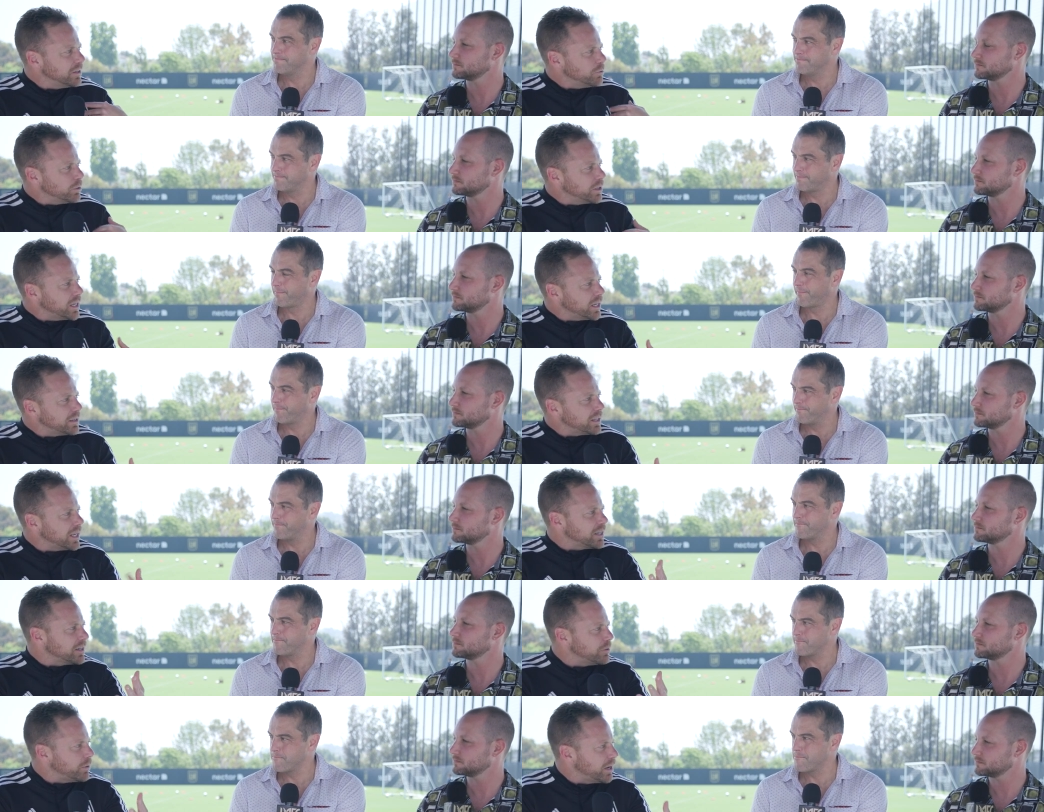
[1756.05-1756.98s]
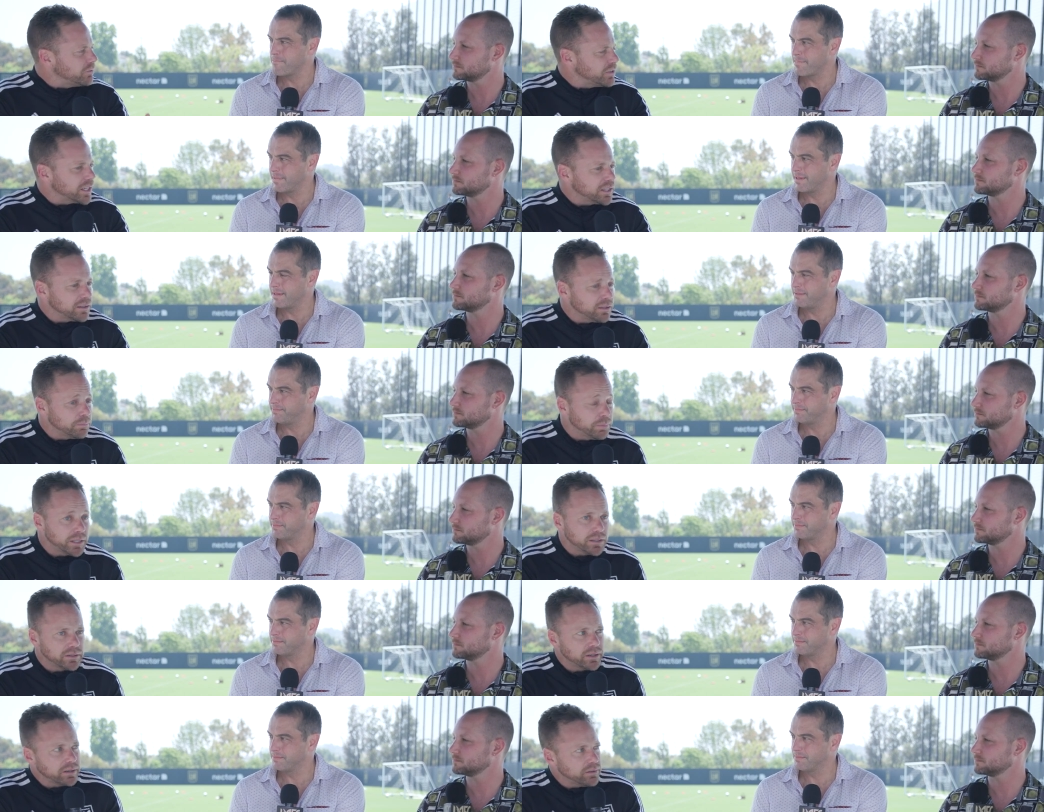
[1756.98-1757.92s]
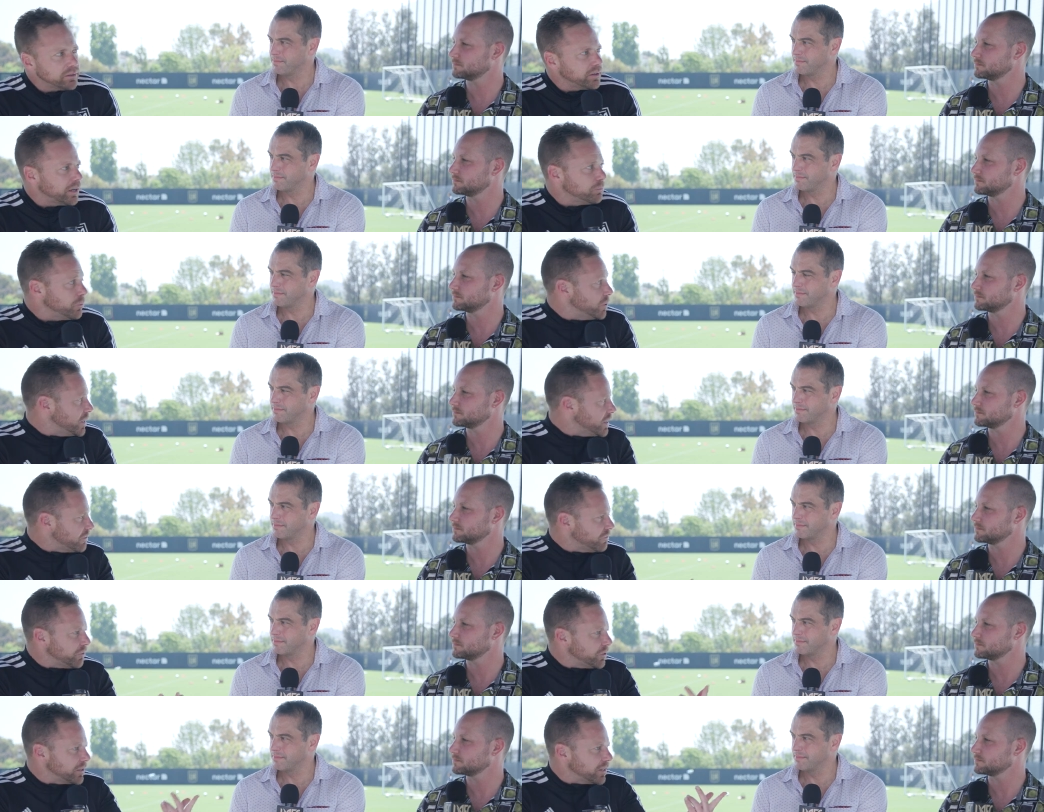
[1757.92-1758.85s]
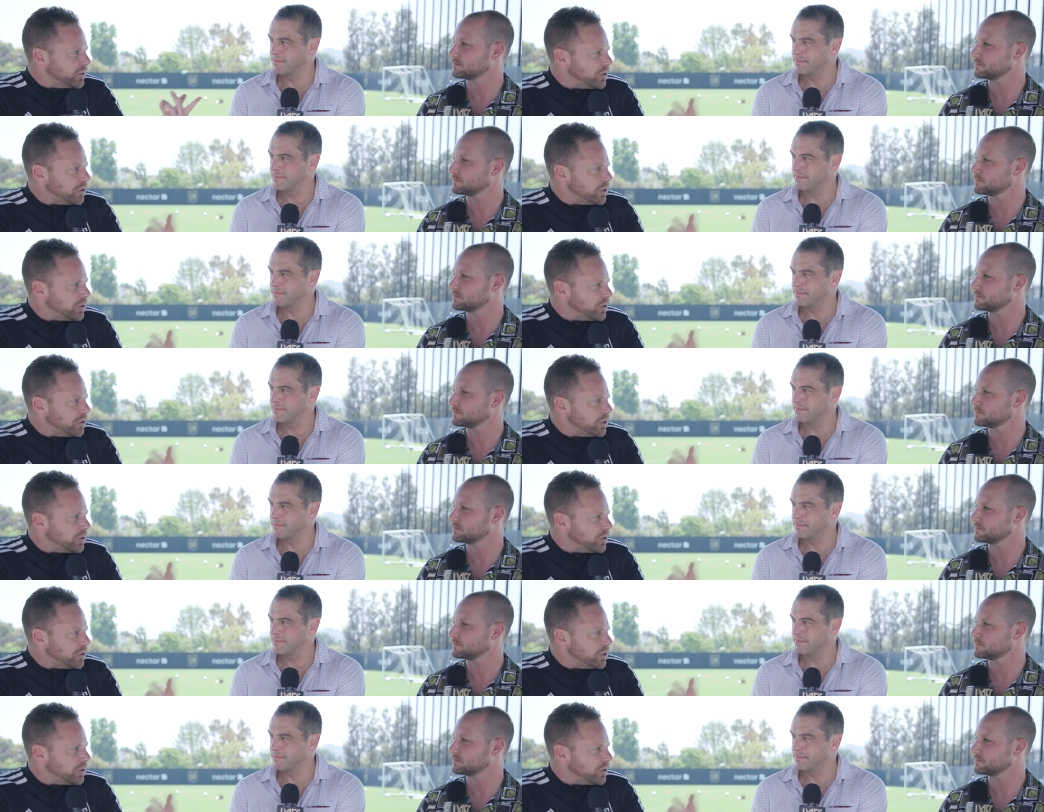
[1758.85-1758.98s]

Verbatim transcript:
Speaker 1: We're not like arriving in the building, oh, I'm waiting for the